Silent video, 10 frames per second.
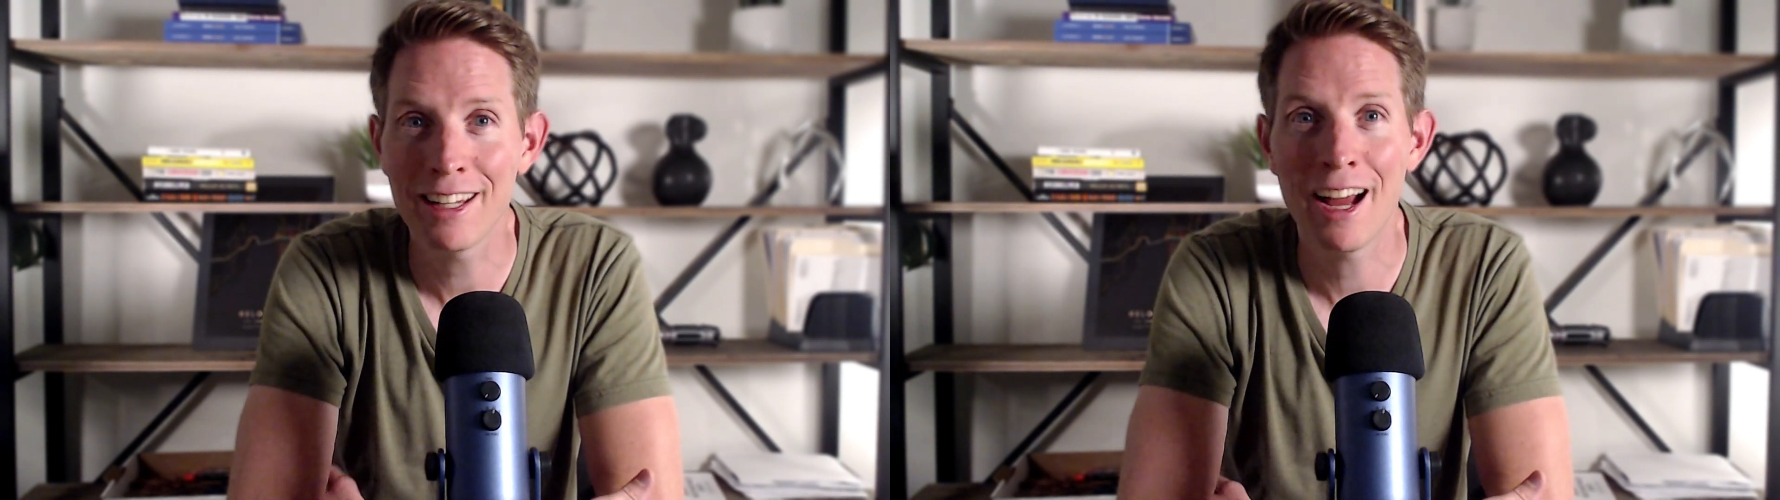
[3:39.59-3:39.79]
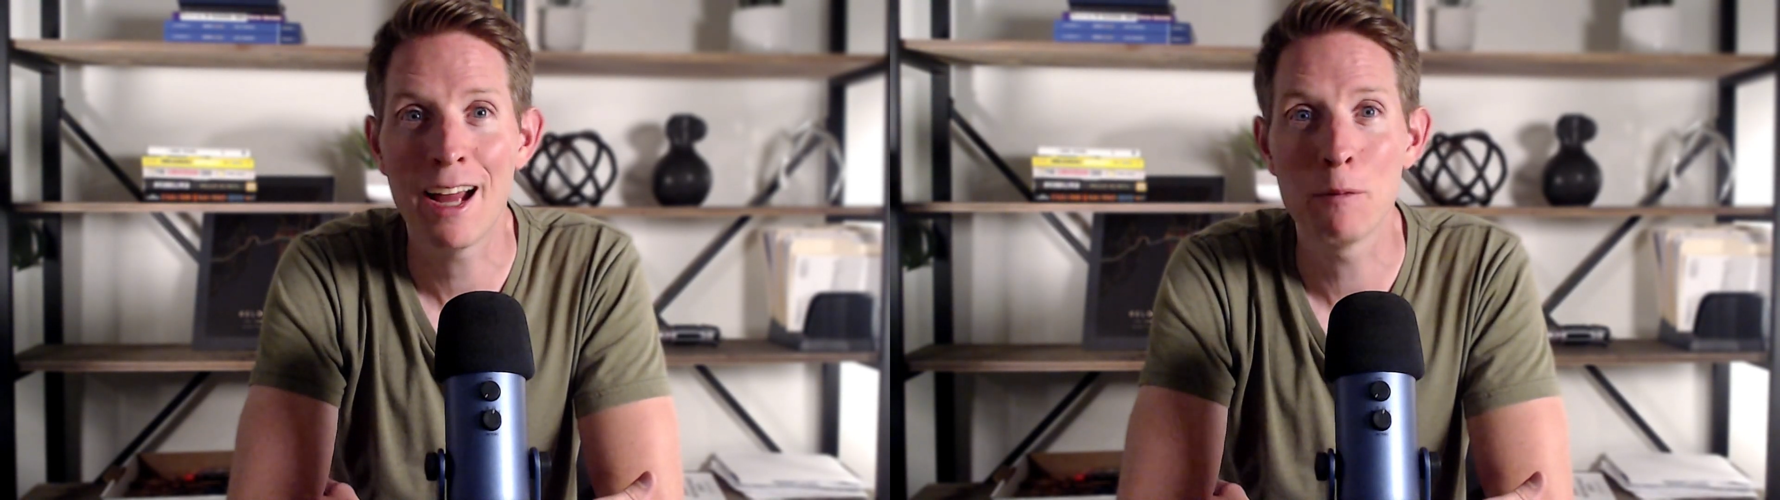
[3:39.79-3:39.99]

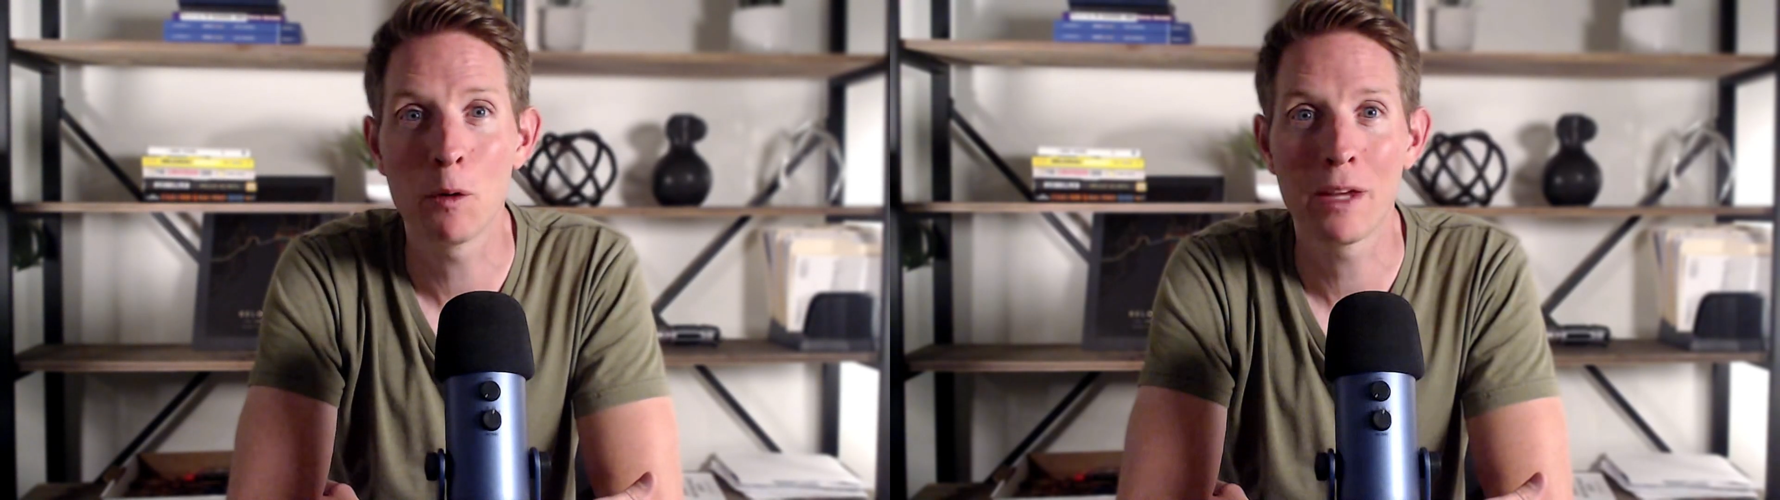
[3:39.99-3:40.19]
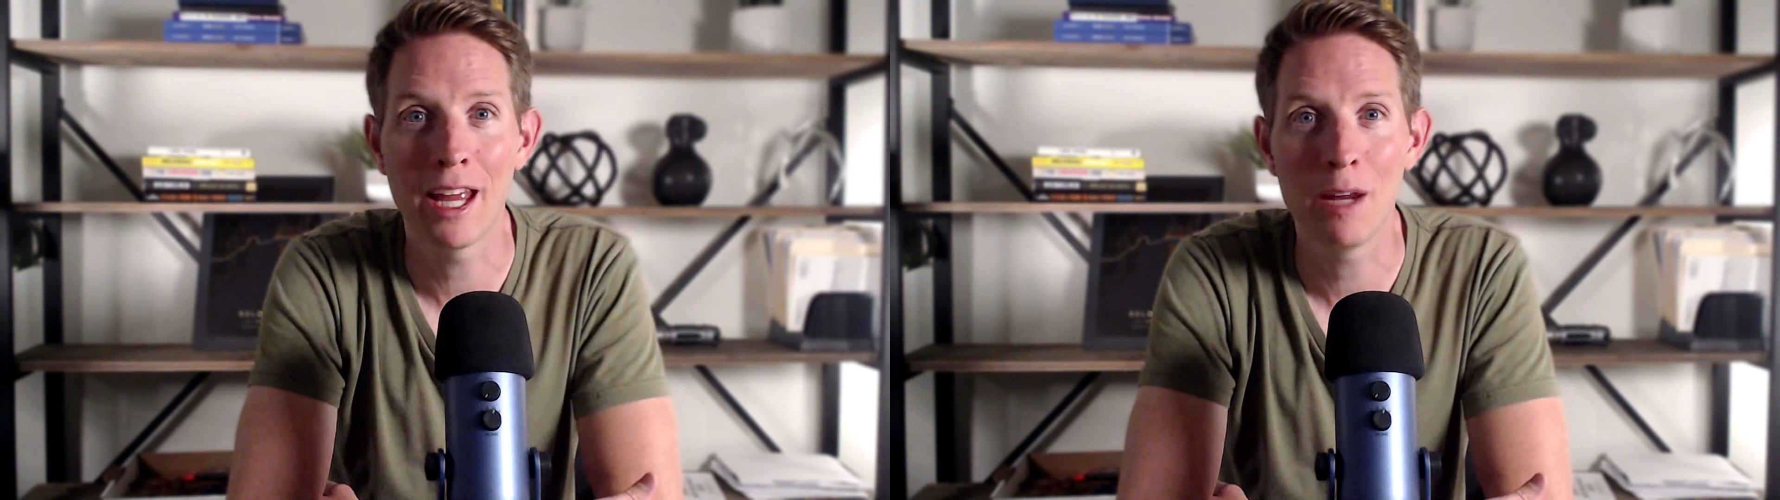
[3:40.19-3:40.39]
I'm
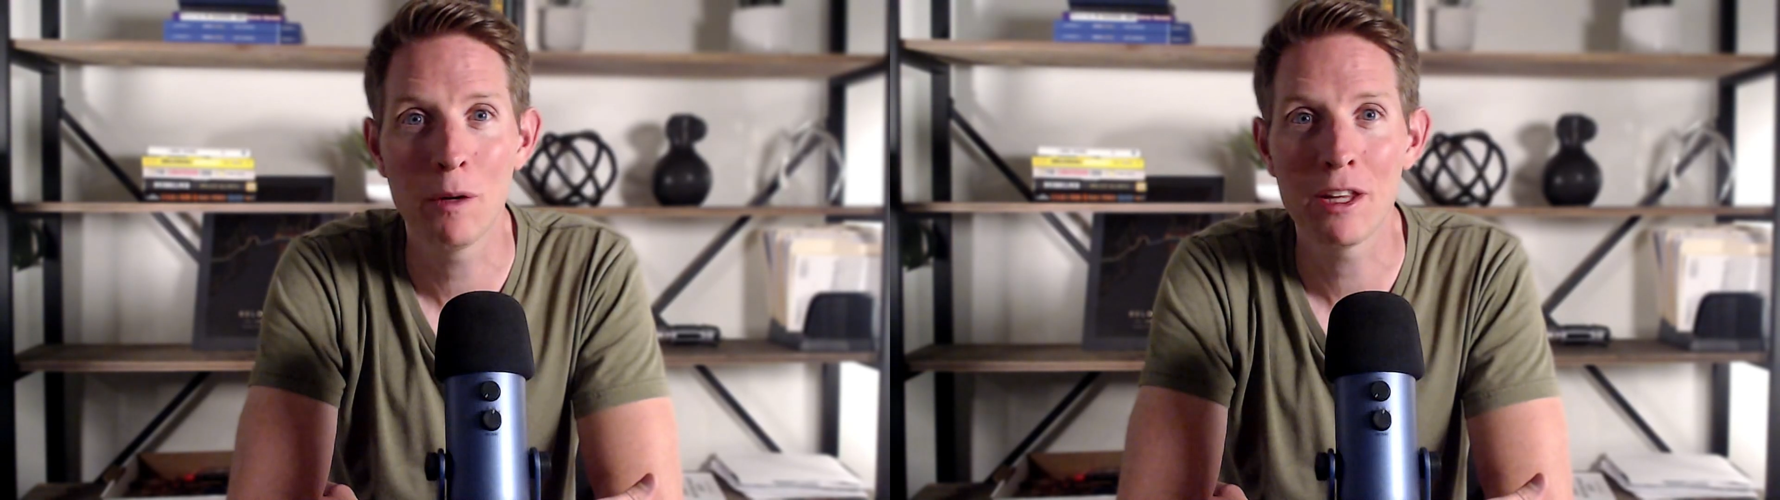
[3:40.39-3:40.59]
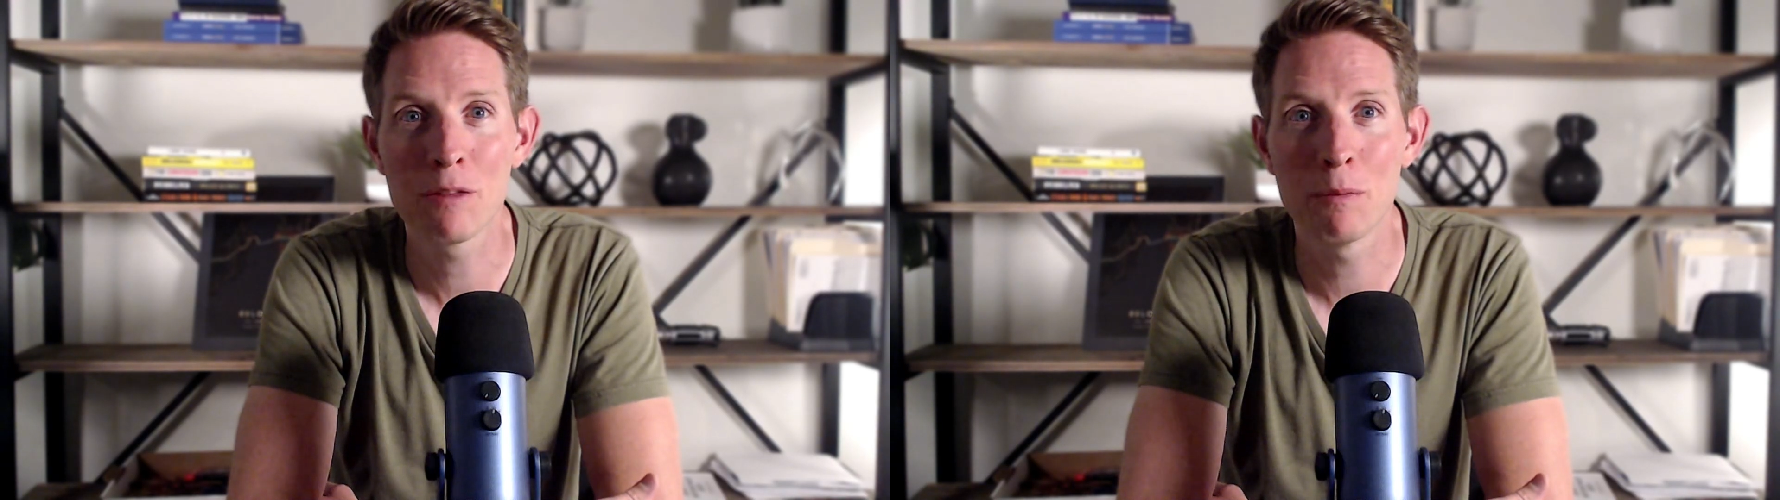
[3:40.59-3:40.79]
okay with,